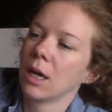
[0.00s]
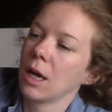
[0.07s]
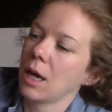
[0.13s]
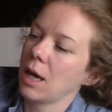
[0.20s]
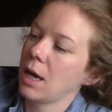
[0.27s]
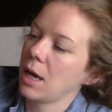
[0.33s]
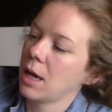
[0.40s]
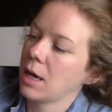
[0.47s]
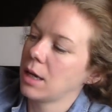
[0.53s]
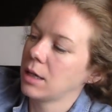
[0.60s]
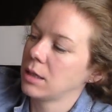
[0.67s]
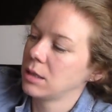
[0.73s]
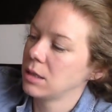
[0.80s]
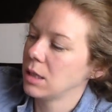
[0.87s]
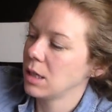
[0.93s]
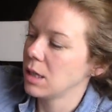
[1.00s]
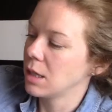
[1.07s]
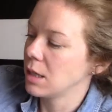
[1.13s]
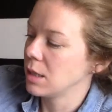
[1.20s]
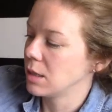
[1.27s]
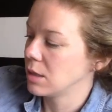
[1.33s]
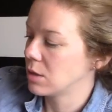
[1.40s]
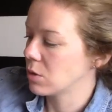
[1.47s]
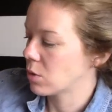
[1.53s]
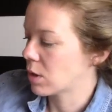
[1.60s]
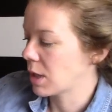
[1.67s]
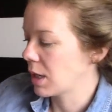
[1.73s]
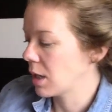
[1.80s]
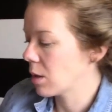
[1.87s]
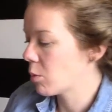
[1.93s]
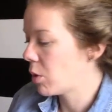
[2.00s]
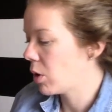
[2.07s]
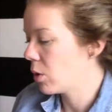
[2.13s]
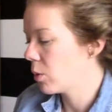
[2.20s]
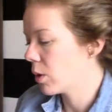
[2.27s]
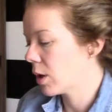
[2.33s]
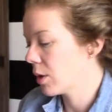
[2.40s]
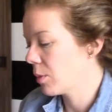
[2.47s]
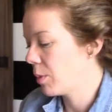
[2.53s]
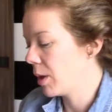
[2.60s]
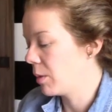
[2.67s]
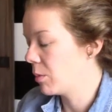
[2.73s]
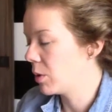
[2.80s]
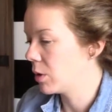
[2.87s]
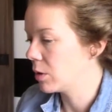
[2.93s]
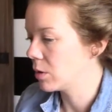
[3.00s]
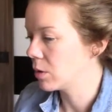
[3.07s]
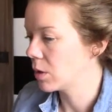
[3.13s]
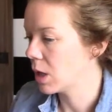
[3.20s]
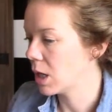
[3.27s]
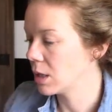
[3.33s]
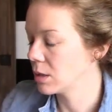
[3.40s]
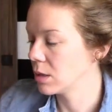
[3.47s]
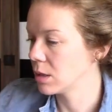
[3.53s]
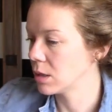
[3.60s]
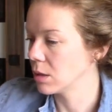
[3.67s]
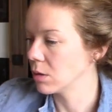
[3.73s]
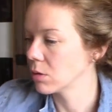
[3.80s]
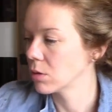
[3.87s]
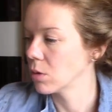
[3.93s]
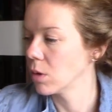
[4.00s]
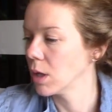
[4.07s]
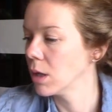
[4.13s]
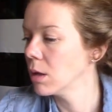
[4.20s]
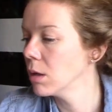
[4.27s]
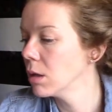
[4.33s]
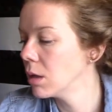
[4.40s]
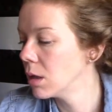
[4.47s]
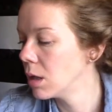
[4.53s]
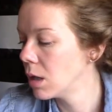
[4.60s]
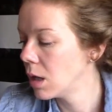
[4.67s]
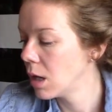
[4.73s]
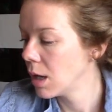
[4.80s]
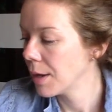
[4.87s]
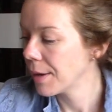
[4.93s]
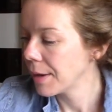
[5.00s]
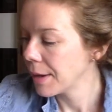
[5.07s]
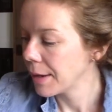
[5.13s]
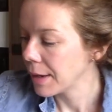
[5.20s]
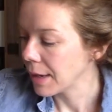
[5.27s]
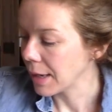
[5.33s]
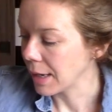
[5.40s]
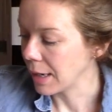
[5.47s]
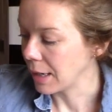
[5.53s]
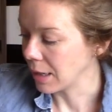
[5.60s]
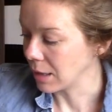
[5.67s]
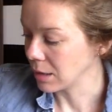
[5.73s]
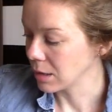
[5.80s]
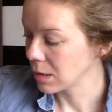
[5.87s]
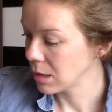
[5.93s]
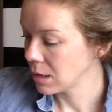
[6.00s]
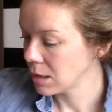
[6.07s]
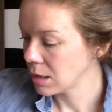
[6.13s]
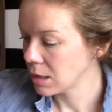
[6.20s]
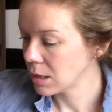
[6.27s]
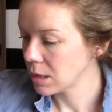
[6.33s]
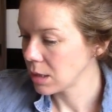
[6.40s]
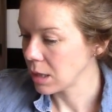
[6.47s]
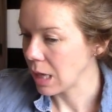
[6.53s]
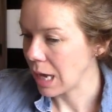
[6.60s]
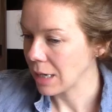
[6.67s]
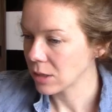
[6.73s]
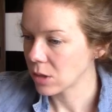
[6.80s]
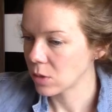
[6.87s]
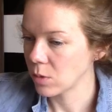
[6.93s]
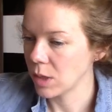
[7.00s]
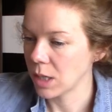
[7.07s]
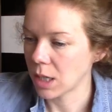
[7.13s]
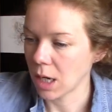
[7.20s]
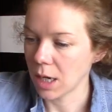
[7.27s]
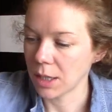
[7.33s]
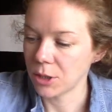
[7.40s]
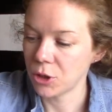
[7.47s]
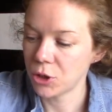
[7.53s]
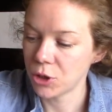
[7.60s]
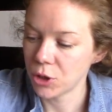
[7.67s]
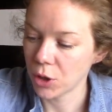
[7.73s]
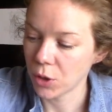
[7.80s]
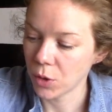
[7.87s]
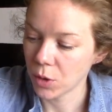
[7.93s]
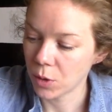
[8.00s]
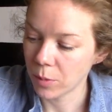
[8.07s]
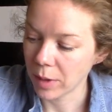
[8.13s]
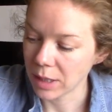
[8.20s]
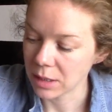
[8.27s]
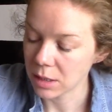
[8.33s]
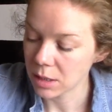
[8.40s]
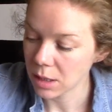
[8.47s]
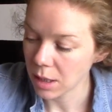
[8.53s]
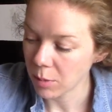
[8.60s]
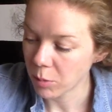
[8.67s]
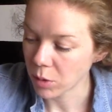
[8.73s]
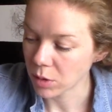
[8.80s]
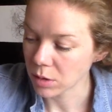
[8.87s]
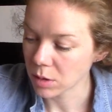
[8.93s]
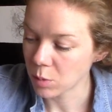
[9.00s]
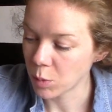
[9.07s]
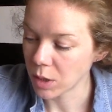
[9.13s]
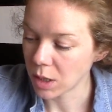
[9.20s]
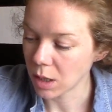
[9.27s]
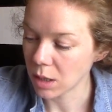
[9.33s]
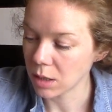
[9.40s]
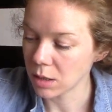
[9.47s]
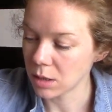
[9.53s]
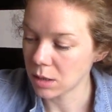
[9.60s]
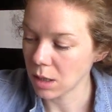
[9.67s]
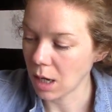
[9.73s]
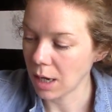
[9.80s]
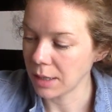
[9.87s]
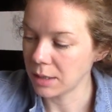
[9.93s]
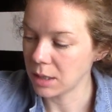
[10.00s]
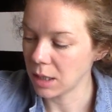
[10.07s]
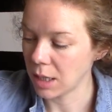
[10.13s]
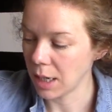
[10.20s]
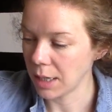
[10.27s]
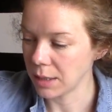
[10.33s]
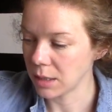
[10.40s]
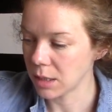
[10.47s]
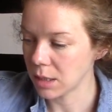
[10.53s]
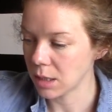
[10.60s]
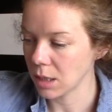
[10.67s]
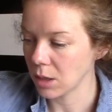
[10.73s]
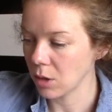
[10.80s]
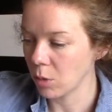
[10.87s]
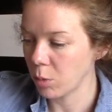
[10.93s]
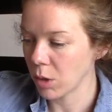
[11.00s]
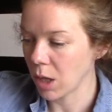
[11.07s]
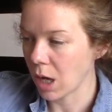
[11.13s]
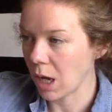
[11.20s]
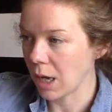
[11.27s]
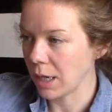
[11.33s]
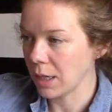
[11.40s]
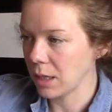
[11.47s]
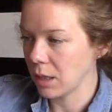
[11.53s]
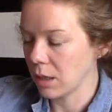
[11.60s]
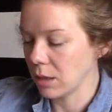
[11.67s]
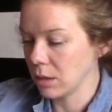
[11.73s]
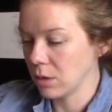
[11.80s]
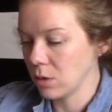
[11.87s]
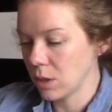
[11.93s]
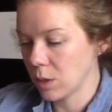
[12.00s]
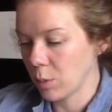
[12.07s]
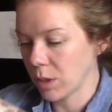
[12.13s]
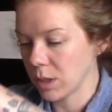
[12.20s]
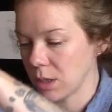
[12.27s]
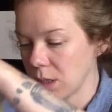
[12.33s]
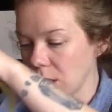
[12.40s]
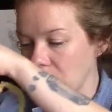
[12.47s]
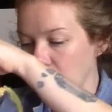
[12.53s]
And it is organic Polworth bamboo and silk noil. And last week I showed my samples because I did a single ply, a loose spun single